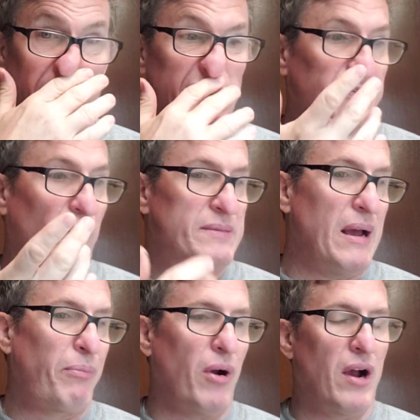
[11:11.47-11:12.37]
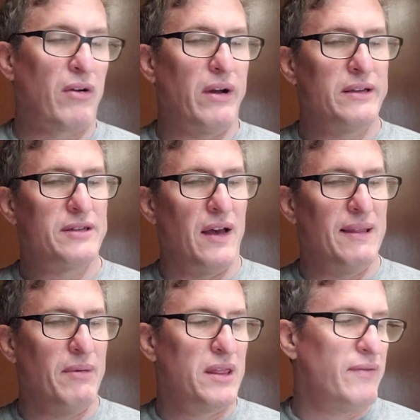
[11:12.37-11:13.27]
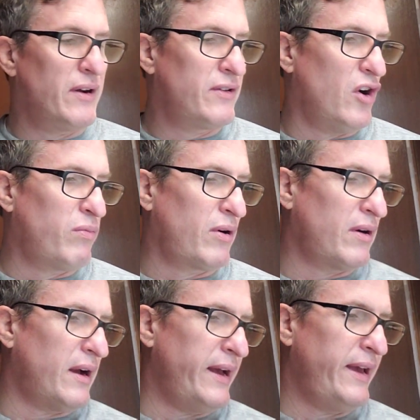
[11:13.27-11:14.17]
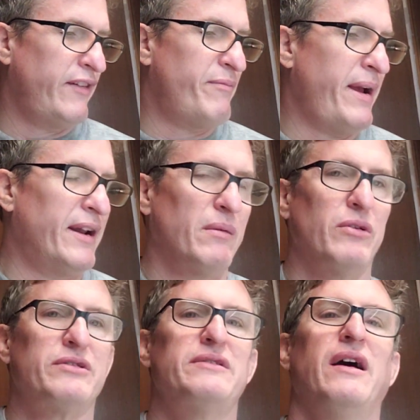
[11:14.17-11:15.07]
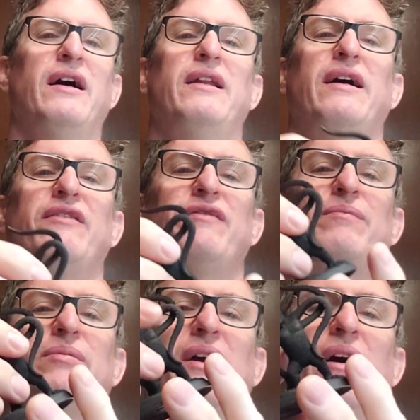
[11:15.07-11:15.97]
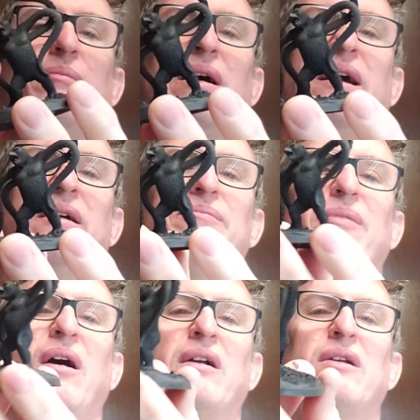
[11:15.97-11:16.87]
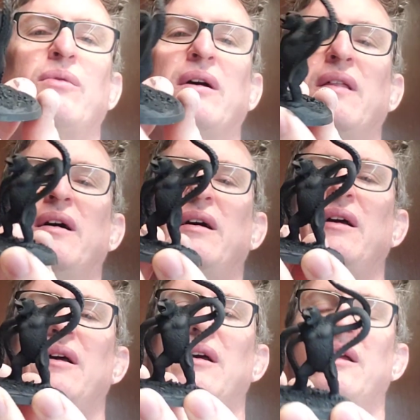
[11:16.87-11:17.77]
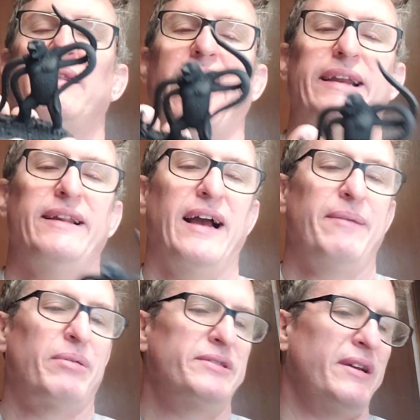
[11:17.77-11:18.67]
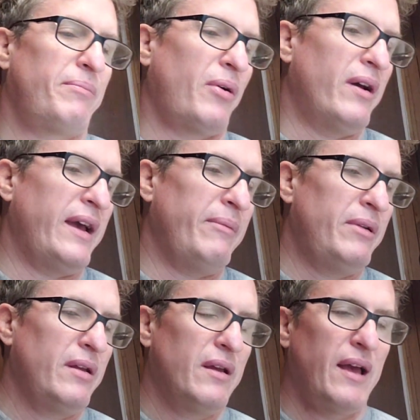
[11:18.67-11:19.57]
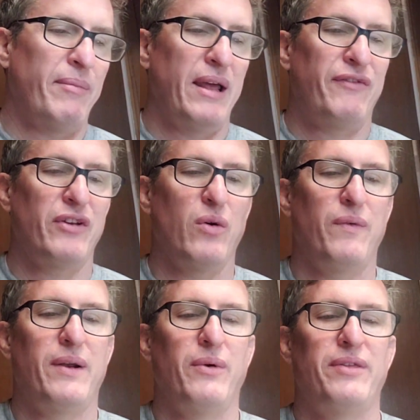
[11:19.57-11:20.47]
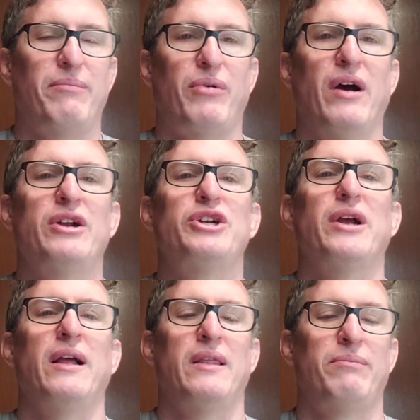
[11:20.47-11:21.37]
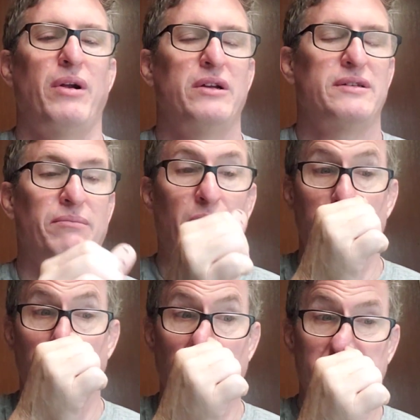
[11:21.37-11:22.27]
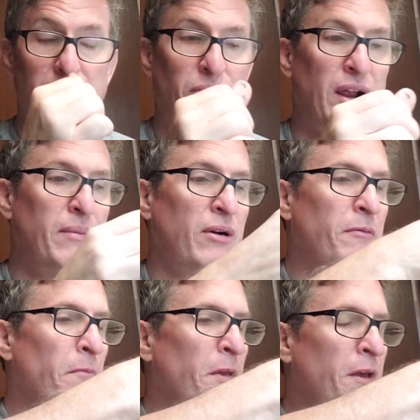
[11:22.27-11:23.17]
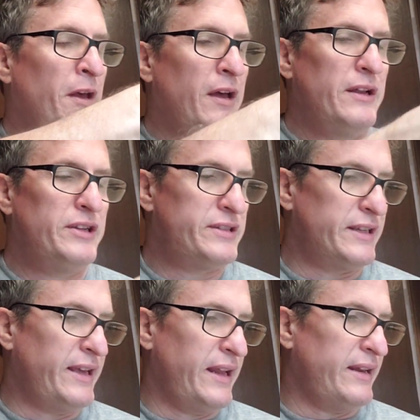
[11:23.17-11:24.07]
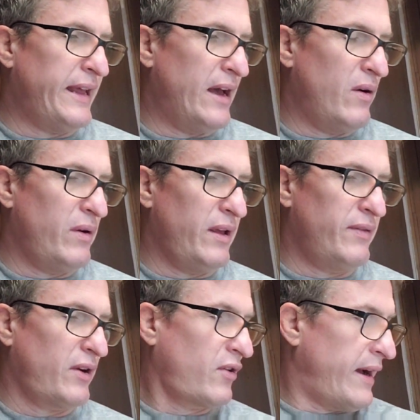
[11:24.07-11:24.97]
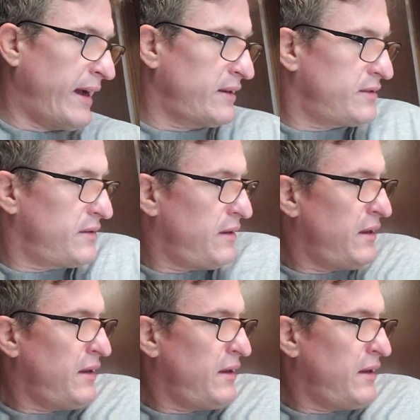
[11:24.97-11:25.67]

As far as my progress on the month of October, I have made almost none. I've got my Octorilla 99% primed. I might have to go in there with a brush and some brush on some primer just to get it down in the cracks.